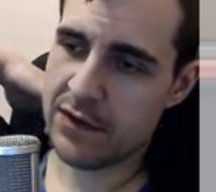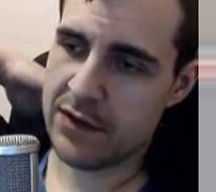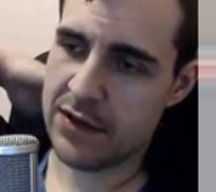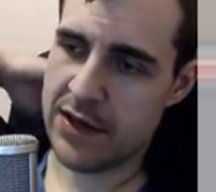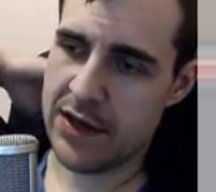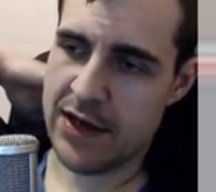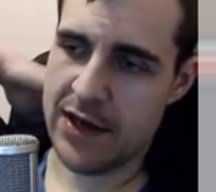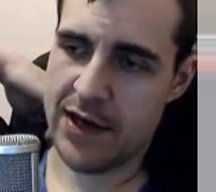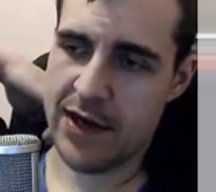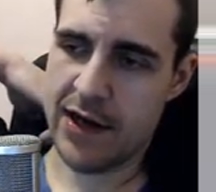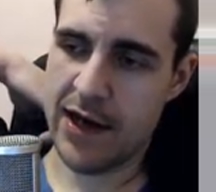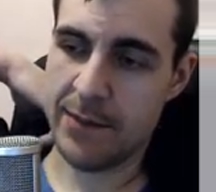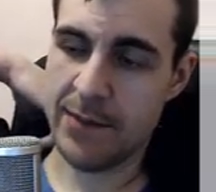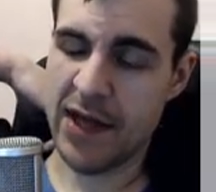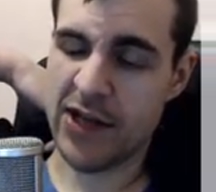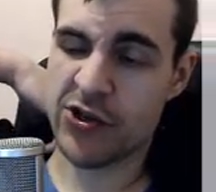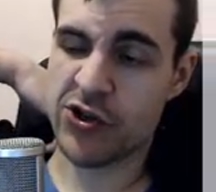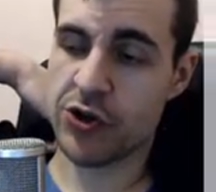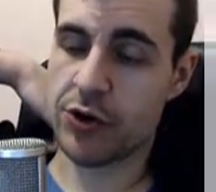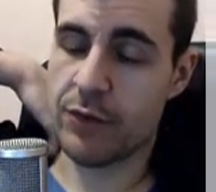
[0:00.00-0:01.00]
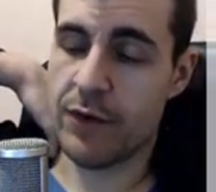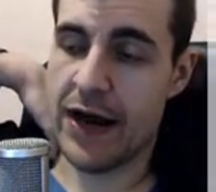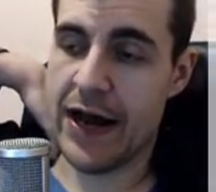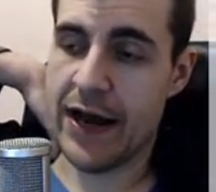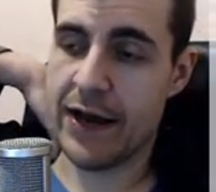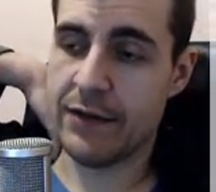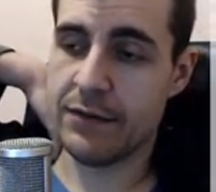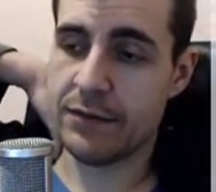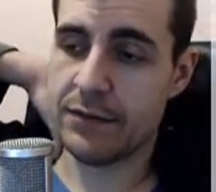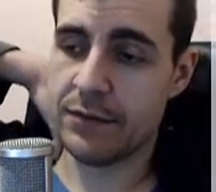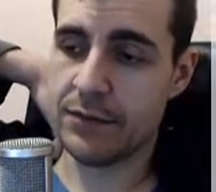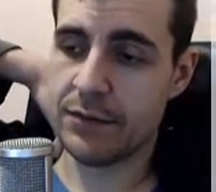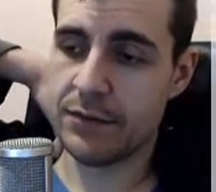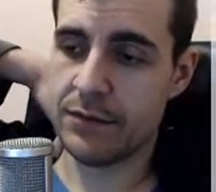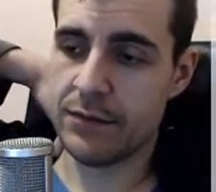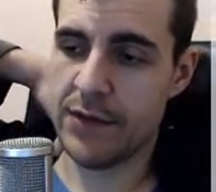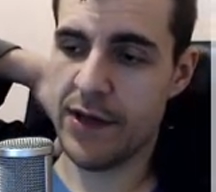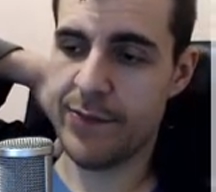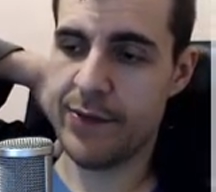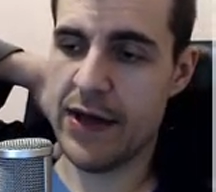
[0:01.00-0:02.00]
I'm not sure why.
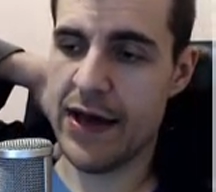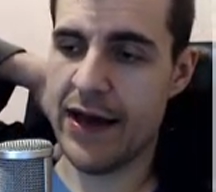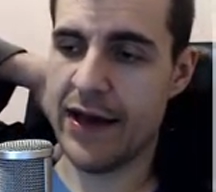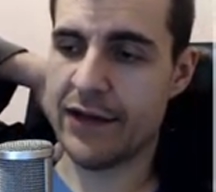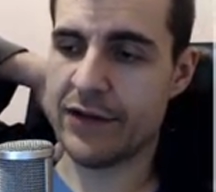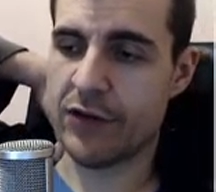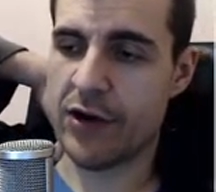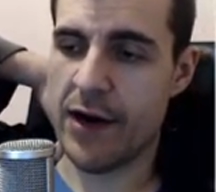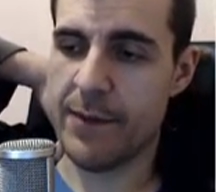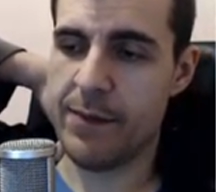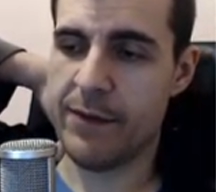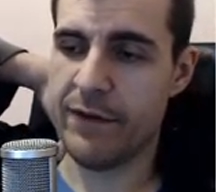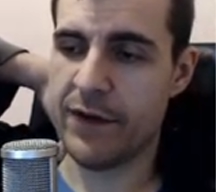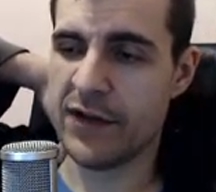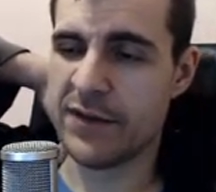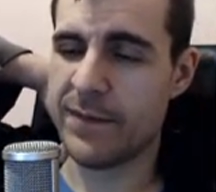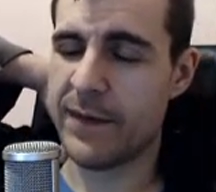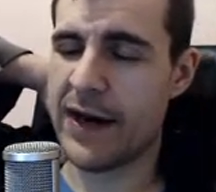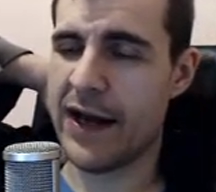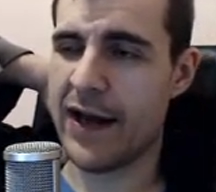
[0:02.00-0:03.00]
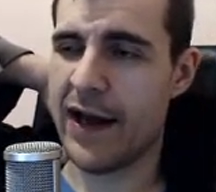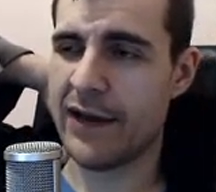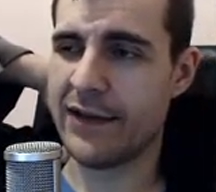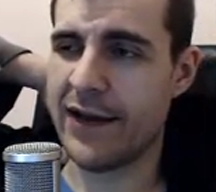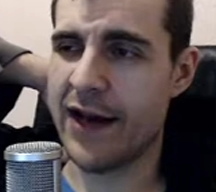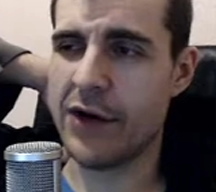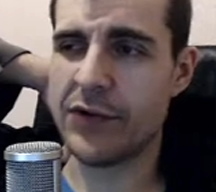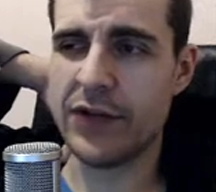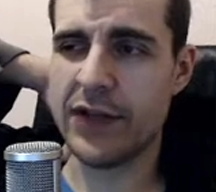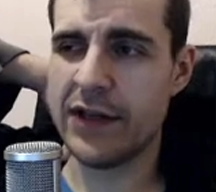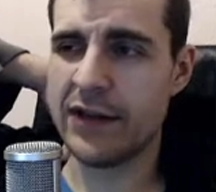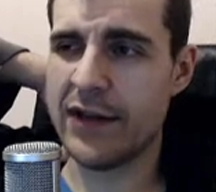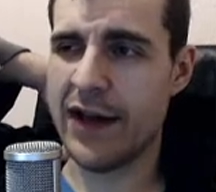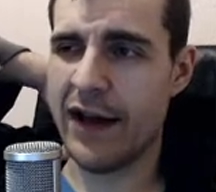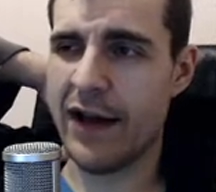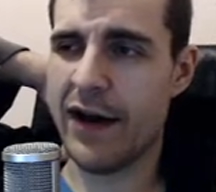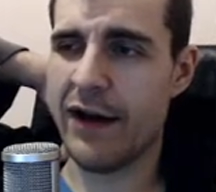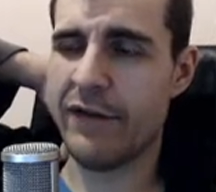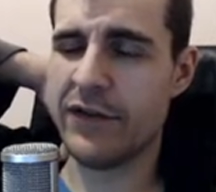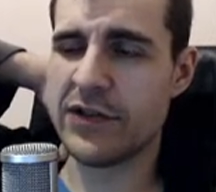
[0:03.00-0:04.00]
Maybe I had crappy ones, but I doubt it.
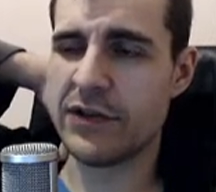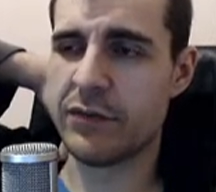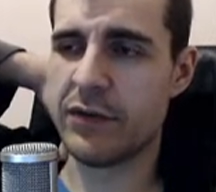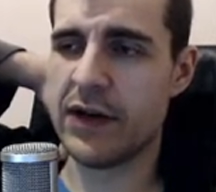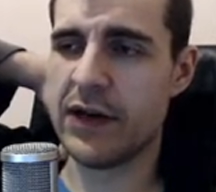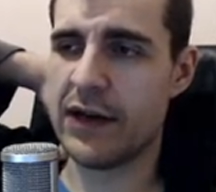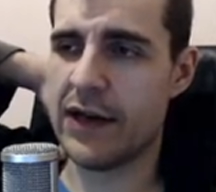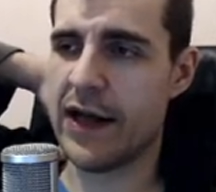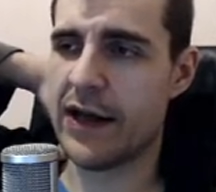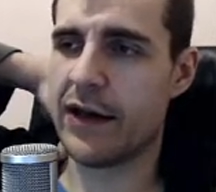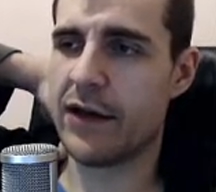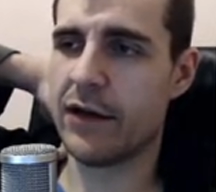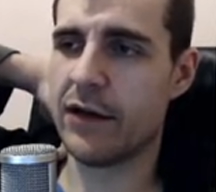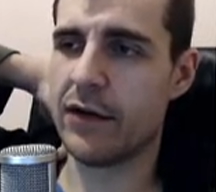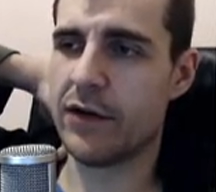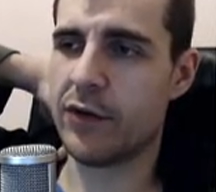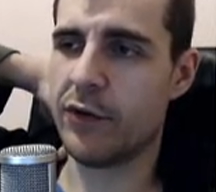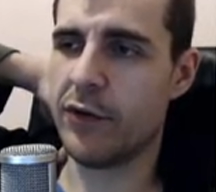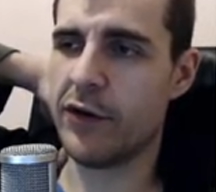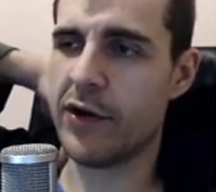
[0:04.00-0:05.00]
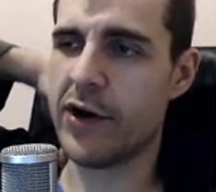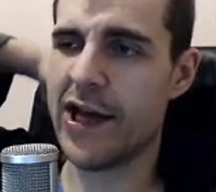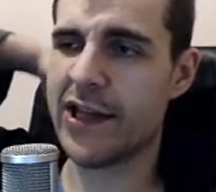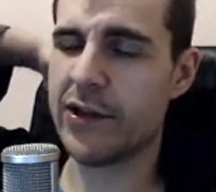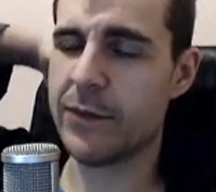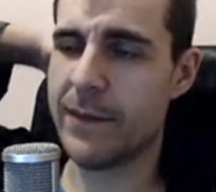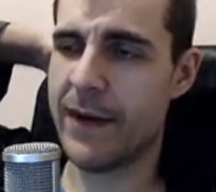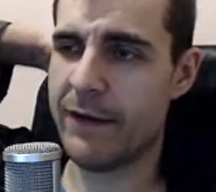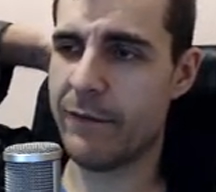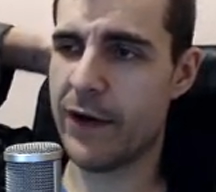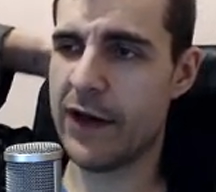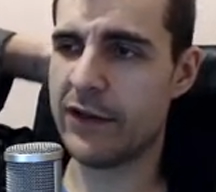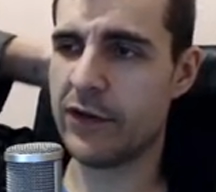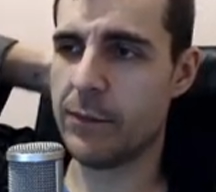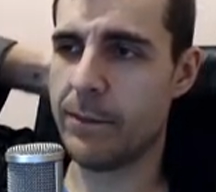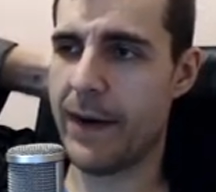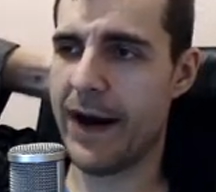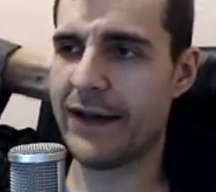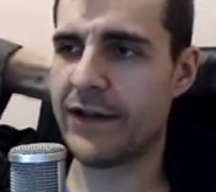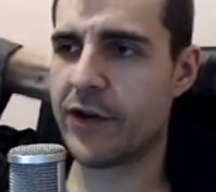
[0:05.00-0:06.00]
I wasn't really like going out of my way to
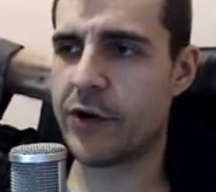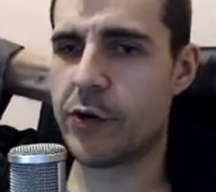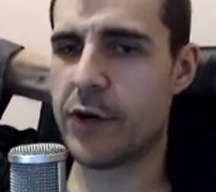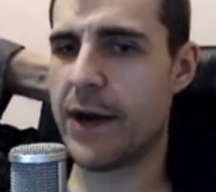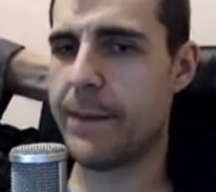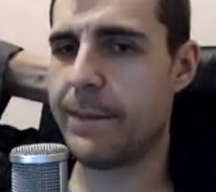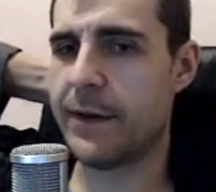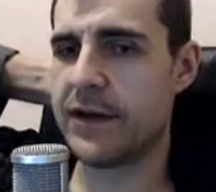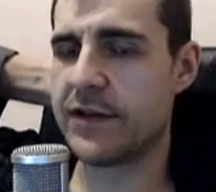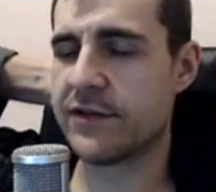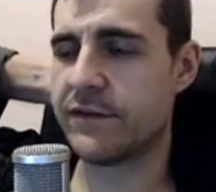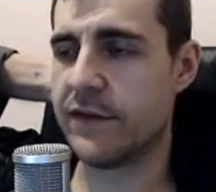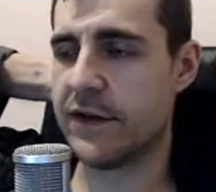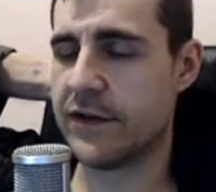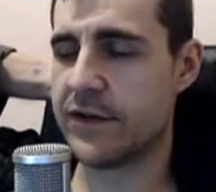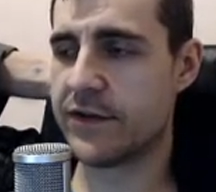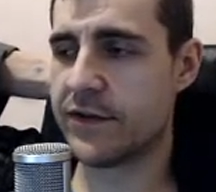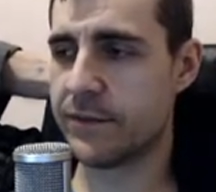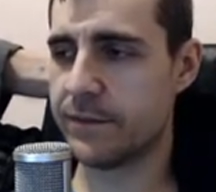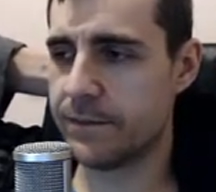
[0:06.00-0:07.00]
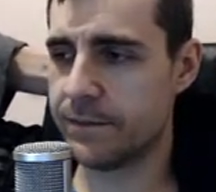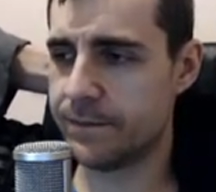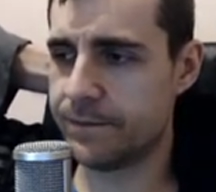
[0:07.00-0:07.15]
buy the crappiest ones.